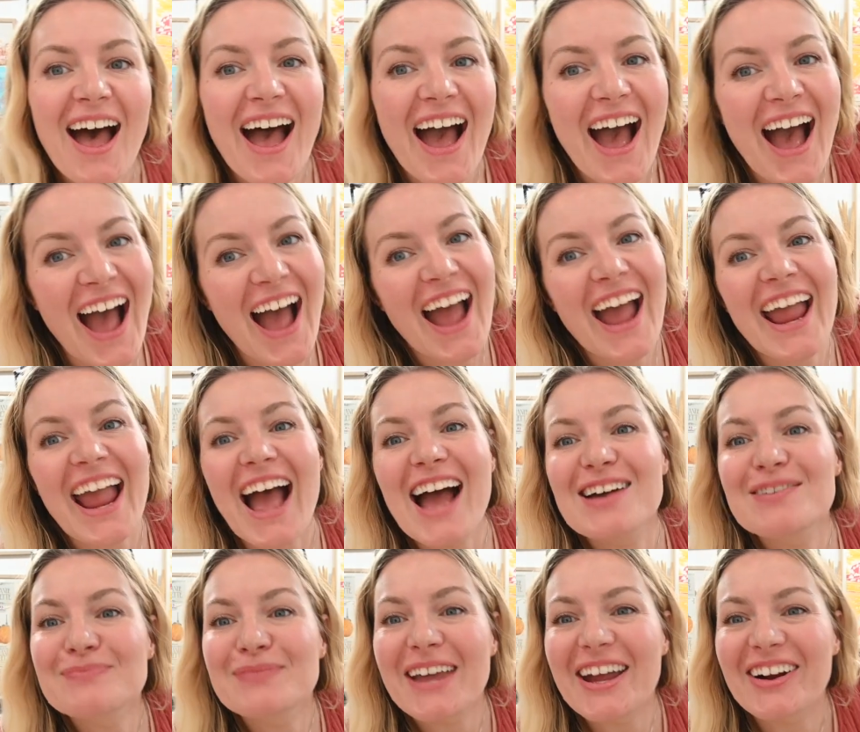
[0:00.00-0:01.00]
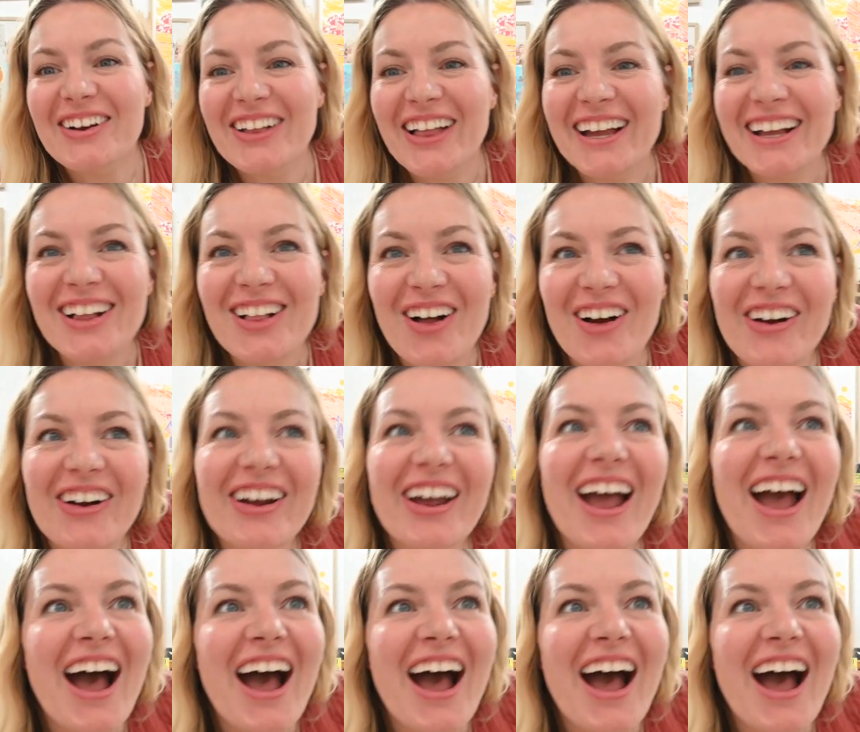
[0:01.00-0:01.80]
Hi, I'm Caroline Clark.